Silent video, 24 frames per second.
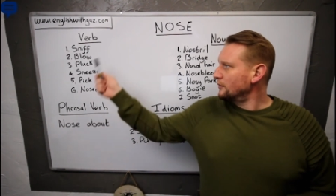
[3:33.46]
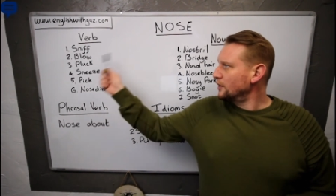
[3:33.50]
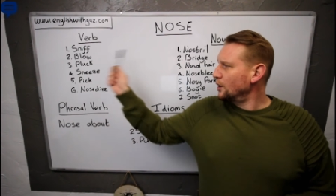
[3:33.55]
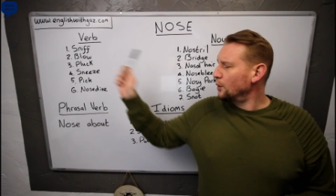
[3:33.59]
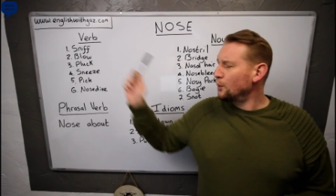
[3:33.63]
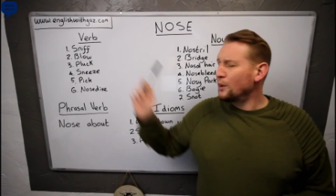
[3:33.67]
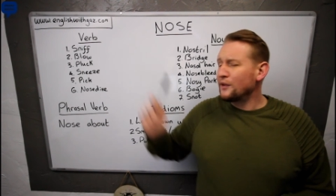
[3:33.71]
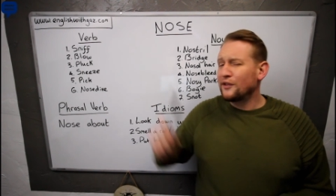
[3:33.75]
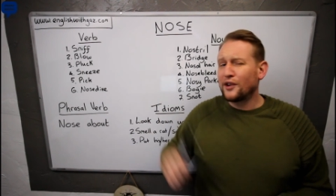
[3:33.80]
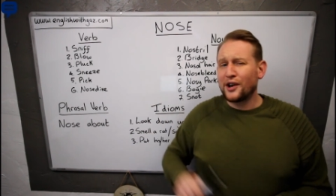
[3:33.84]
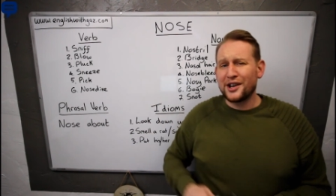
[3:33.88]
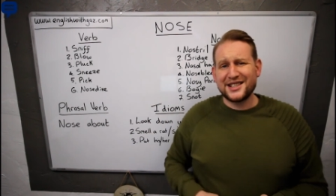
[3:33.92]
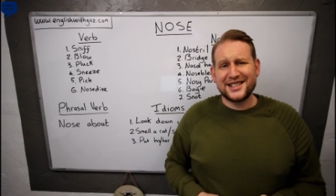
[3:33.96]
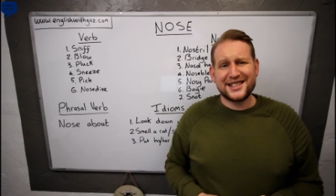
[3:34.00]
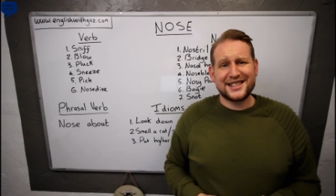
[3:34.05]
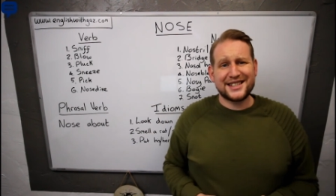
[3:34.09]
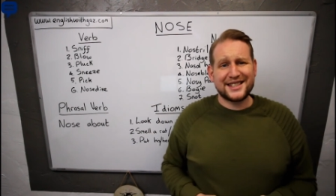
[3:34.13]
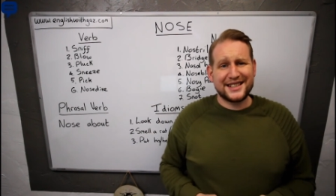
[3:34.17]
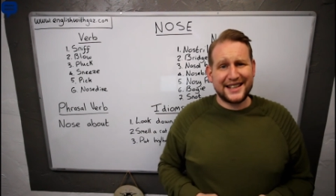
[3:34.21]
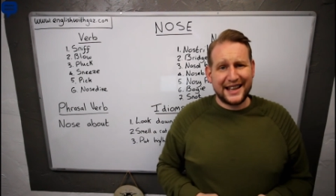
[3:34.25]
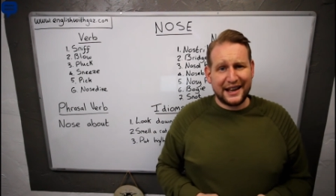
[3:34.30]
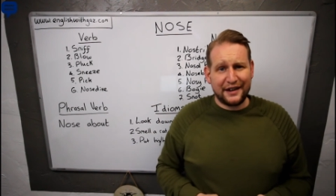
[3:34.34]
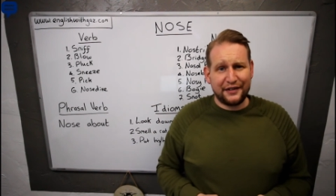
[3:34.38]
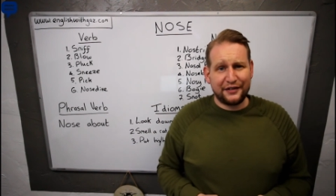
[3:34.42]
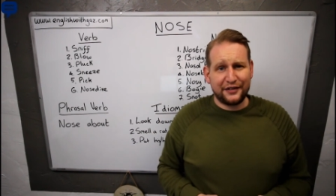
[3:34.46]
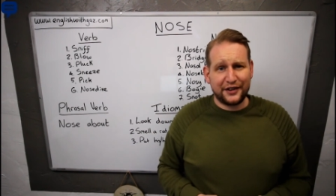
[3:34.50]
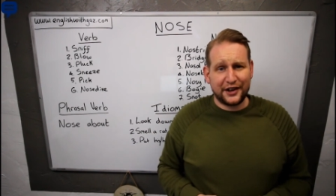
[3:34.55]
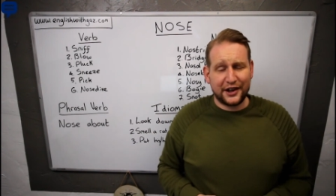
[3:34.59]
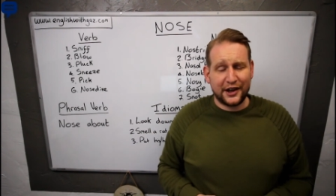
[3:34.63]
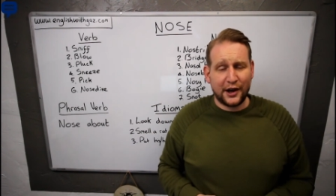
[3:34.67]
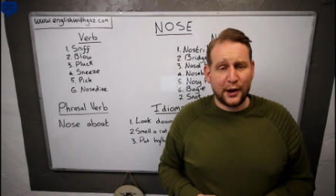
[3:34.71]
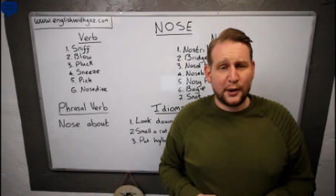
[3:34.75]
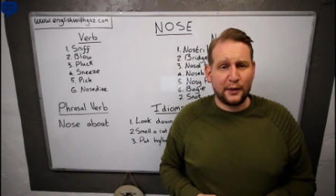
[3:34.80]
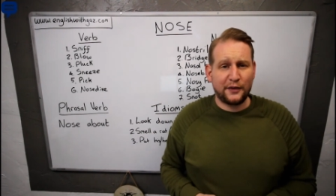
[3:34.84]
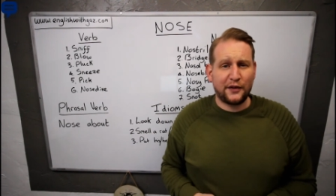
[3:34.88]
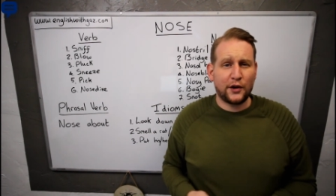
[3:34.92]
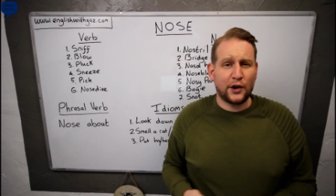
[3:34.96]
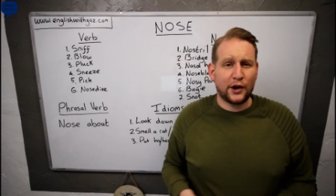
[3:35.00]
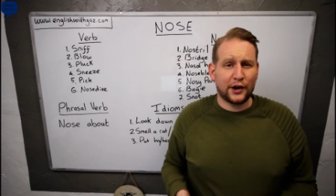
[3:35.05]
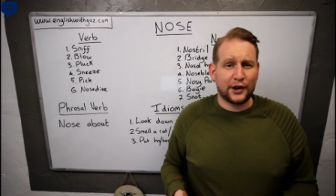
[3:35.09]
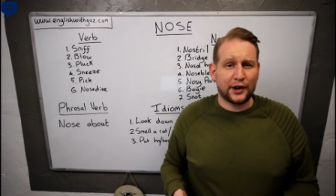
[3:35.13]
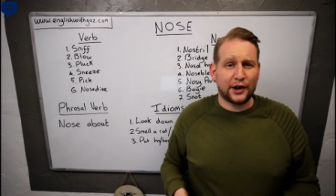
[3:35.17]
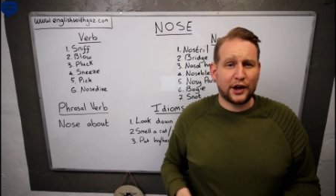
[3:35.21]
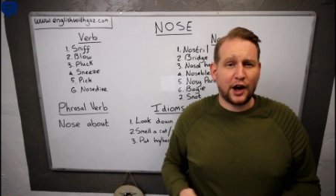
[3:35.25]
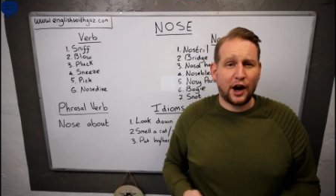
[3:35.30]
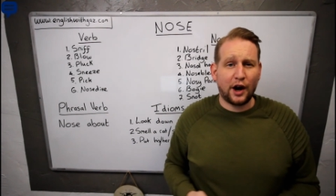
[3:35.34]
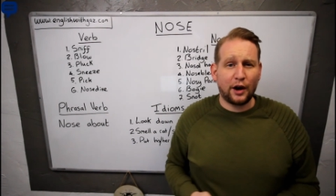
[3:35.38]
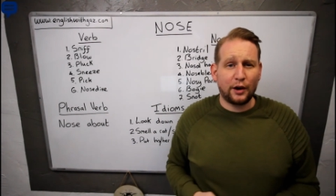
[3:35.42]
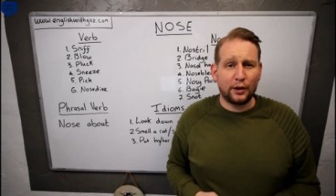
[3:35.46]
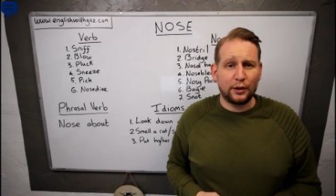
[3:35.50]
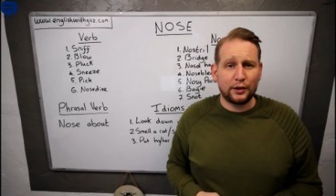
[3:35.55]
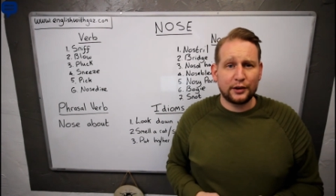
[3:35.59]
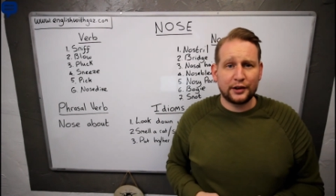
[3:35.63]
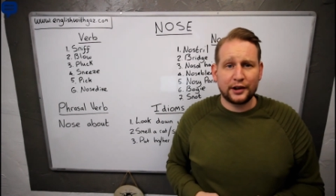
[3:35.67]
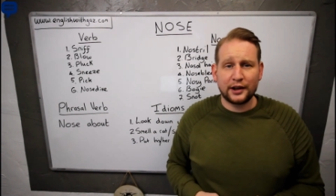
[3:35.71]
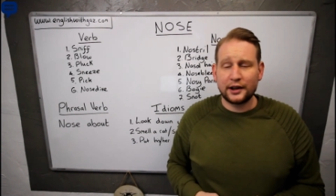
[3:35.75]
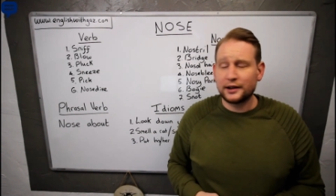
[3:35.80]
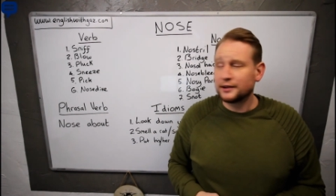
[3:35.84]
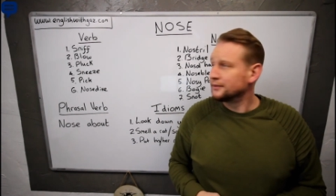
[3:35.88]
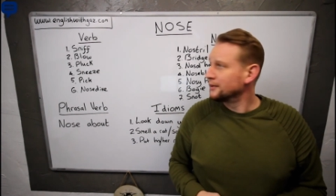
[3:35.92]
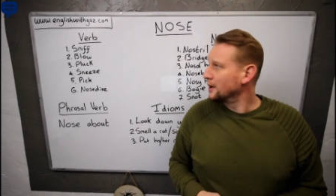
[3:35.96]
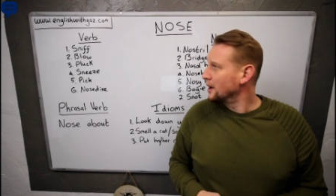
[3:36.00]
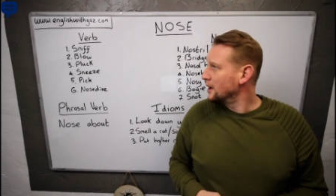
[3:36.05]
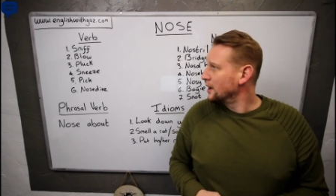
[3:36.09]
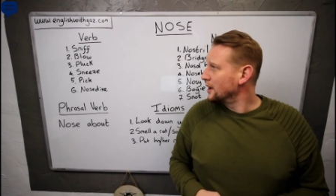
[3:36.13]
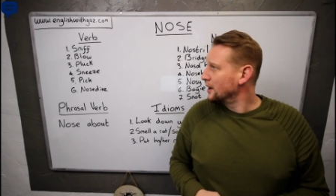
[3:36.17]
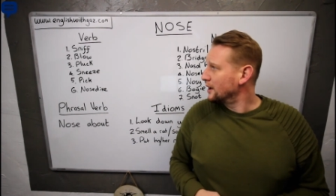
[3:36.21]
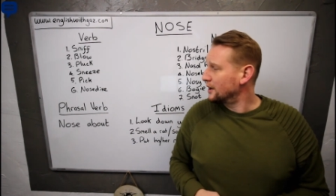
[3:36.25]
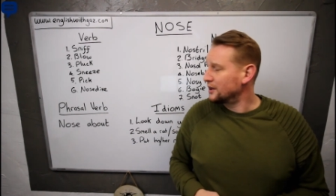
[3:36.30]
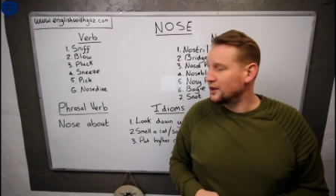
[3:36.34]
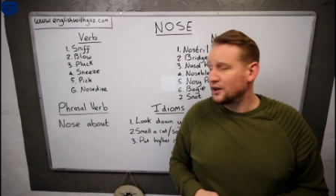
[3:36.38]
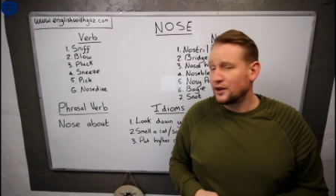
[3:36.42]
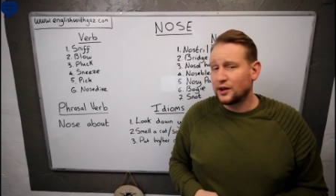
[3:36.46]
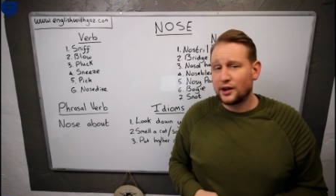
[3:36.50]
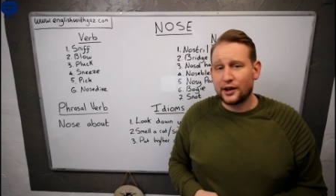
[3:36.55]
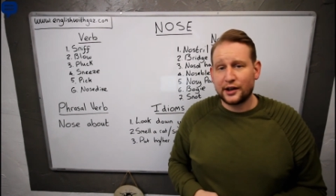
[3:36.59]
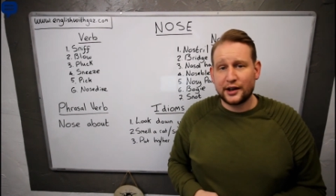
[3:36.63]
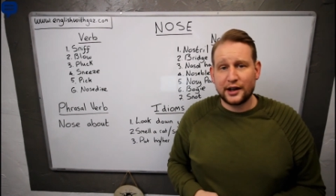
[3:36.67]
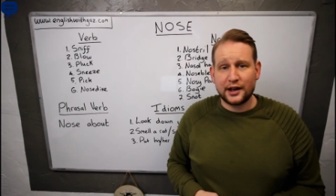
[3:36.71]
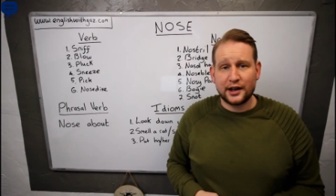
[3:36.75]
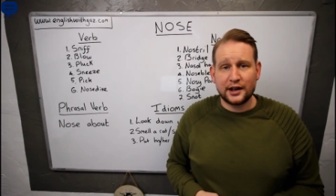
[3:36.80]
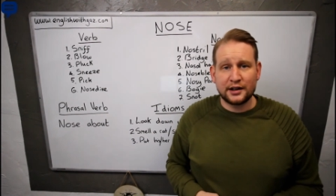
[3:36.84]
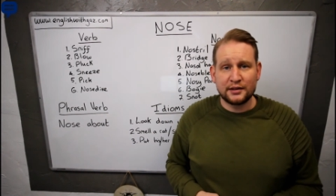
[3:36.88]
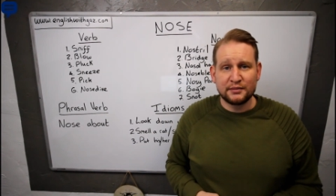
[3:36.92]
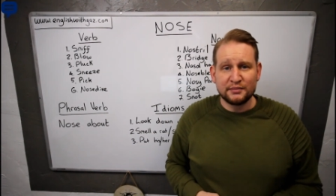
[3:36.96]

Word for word: We've got sniff, you know, if you've got a cold and you've got a